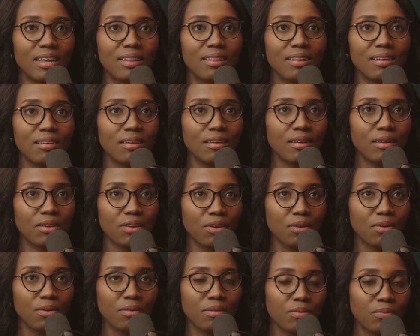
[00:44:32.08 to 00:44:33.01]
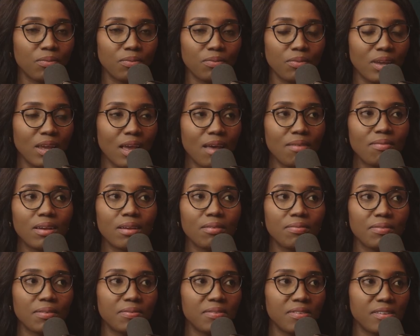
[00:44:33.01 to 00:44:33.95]
and we have an
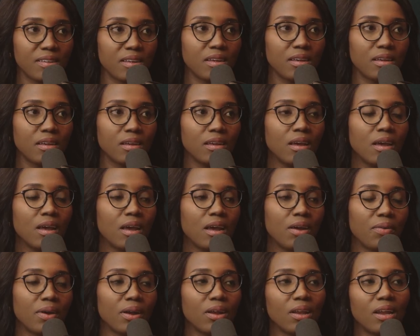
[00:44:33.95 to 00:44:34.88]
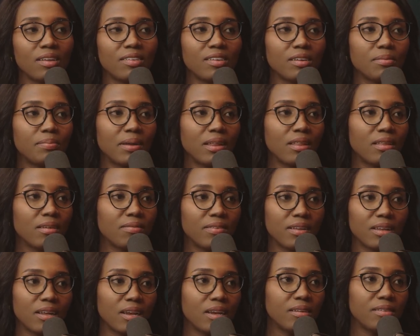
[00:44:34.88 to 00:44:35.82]
FFC regulated by the
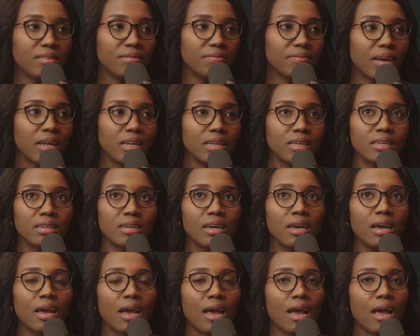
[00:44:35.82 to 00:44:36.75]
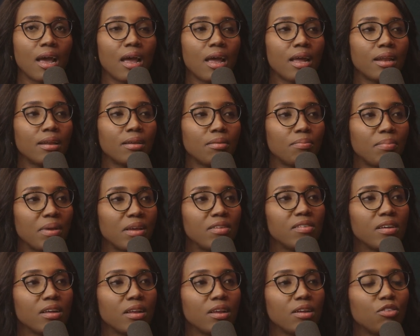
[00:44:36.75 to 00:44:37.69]
Fidelity Fund, and
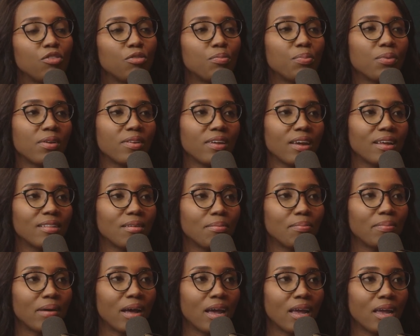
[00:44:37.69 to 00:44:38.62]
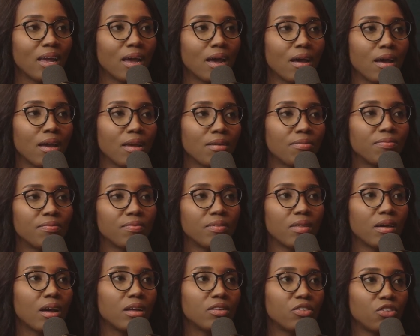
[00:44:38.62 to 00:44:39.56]
basically to protect the buyer. If
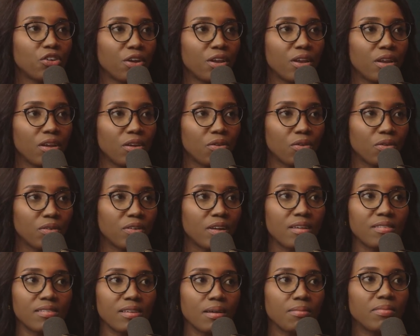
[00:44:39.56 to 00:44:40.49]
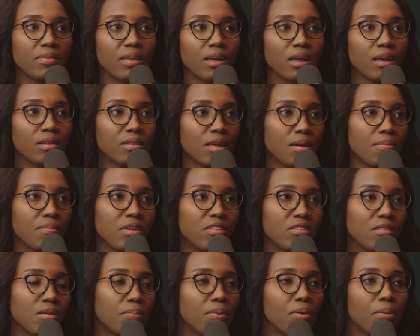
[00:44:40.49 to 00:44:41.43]
the attorney, does something, they
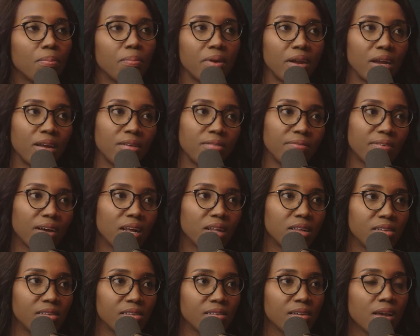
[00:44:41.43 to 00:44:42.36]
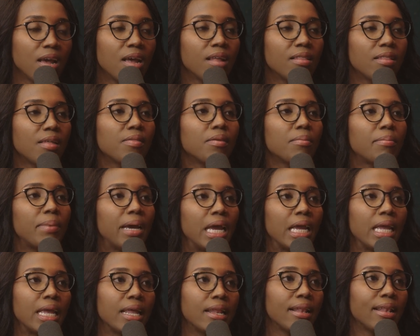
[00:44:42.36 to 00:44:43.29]
misappropriate funds, then the
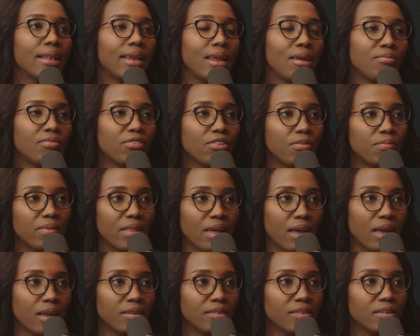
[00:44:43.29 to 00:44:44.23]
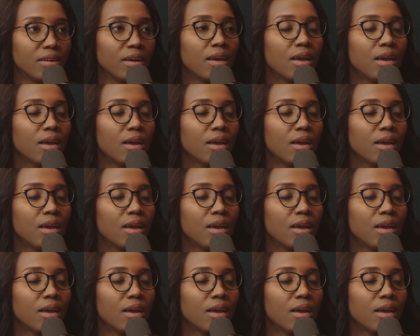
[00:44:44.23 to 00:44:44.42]
buyer can claim from that.